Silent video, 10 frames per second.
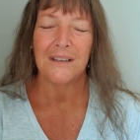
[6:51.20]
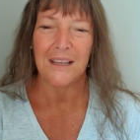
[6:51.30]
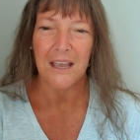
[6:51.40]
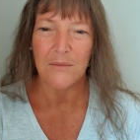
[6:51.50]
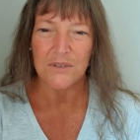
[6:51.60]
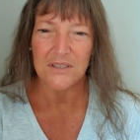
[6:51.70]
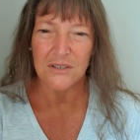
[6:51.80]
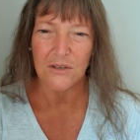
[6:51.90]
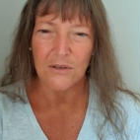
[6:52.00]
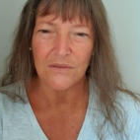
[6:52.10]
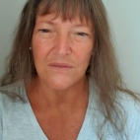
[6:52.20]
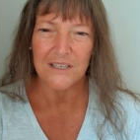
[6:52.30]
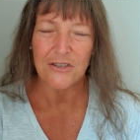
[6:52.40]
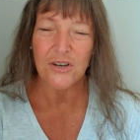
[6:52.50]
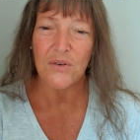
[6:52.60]
He came to serve.
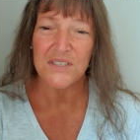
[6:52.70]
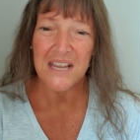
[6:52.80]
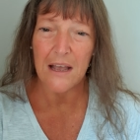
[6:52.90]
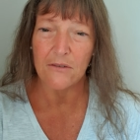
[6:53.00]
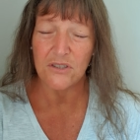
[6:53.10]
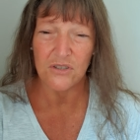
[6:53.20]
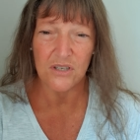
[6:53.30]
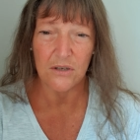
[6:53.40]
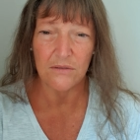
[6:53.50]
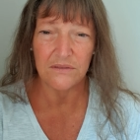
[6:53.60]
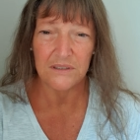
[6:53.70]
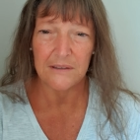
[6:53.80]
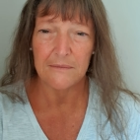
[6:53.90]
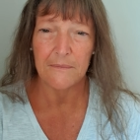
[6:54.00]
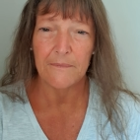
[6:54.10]
He showed us how to serve
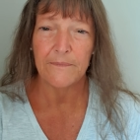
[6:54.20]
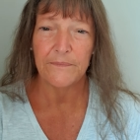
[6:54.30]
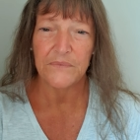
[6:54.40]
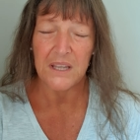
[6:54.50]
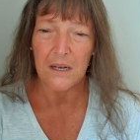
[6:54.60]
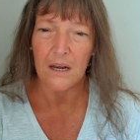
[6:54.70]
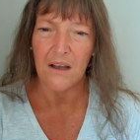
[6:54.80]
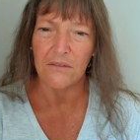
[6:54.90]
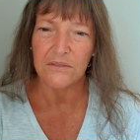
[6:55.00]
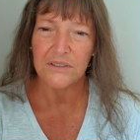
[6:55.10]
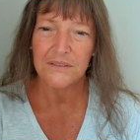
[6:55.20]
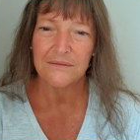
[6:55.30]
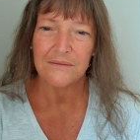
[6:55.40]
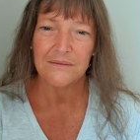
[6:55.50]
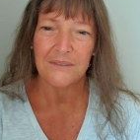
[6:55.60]
in love,
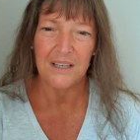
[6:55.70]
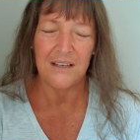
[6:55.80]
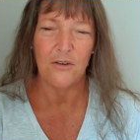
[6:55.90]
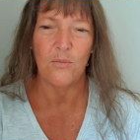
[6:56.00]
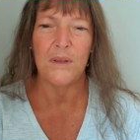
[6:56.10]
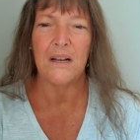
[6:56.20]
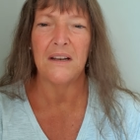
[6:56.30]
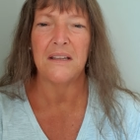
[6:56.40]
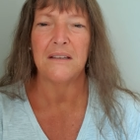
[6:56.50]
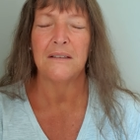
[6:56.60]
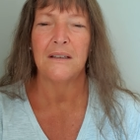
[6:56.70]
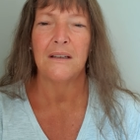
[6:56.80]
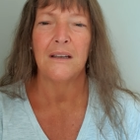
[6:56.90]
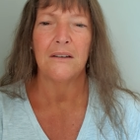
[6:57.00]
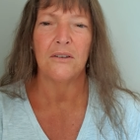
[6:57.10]
in humility,
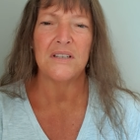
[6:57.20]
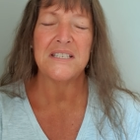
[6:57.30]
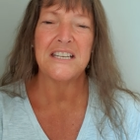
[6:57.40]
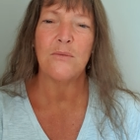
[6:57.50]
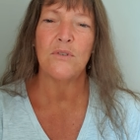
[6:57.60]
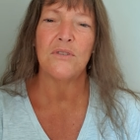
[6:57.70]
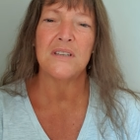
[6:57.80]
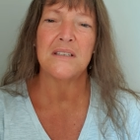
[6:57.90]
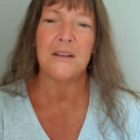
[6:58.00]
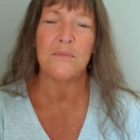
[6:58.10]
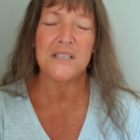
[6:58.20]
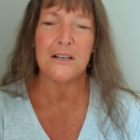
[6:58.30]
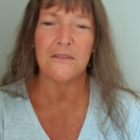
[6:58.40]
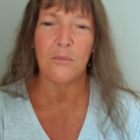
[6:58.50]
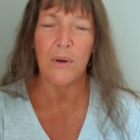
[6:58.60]
not esteeming
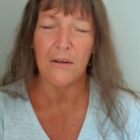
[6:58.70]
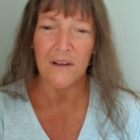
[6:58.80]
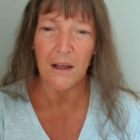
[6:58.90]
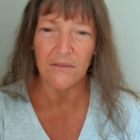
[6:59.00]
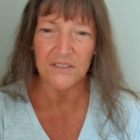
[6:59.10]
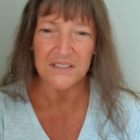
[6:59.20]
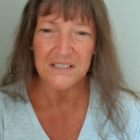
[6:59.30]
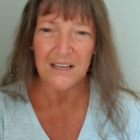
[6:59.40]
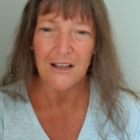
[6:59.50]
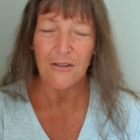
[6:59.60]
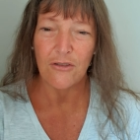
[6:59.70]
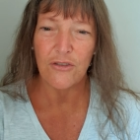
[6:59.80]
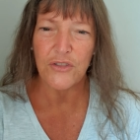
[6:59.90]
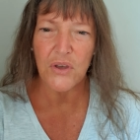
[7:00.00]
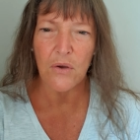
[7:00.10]
himself above others,
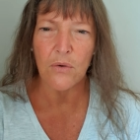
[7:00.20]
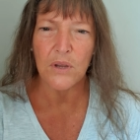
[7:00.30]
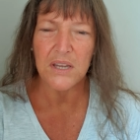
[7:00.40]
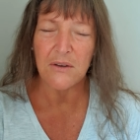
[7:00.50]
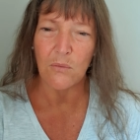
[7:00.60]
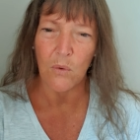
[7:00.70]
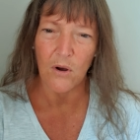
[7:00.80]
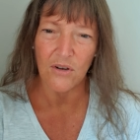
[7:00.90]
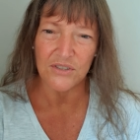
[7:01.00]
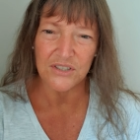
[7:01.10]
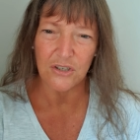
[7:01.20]
though he was